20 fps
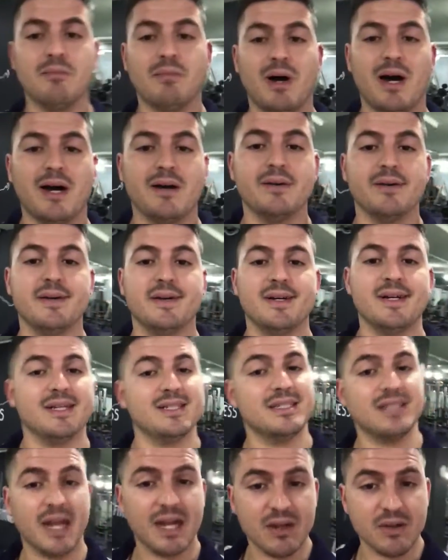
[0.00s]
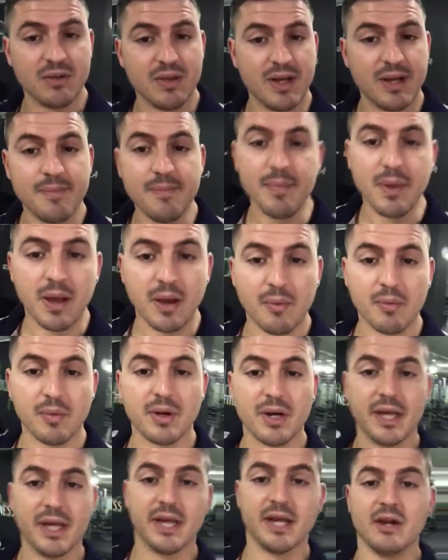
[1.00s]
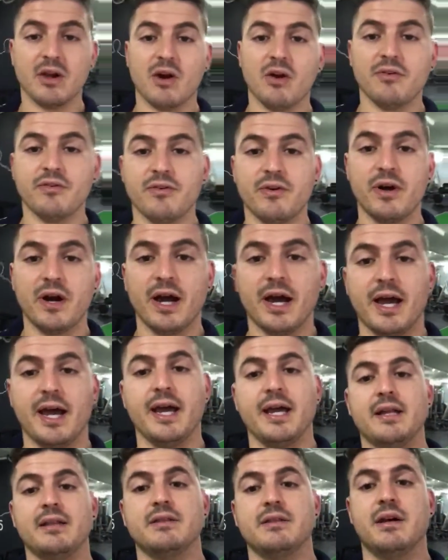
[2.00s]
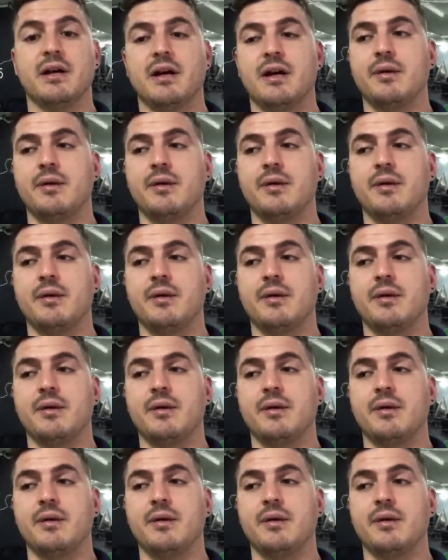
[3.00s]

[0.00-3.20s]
But in saying all that, I'm going to head off and